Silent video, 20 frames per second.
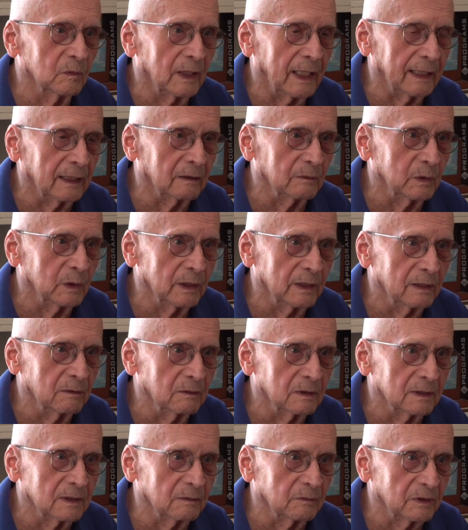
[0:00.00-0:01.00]
black boy
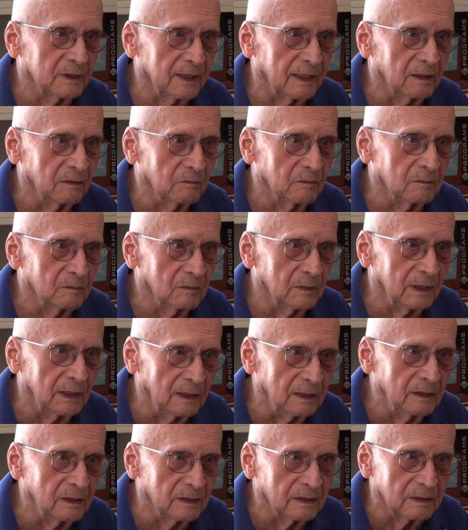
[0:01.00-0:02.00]
that was the same
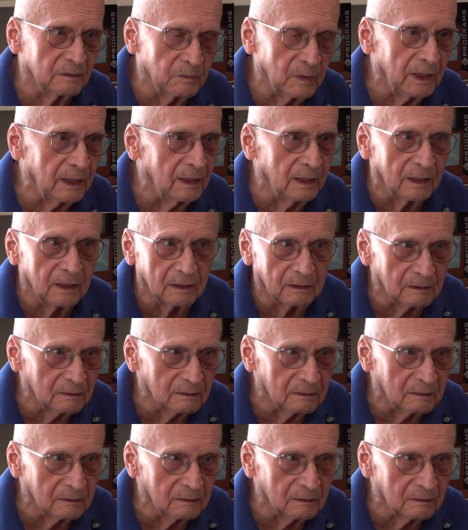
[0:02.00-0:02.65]
age as me,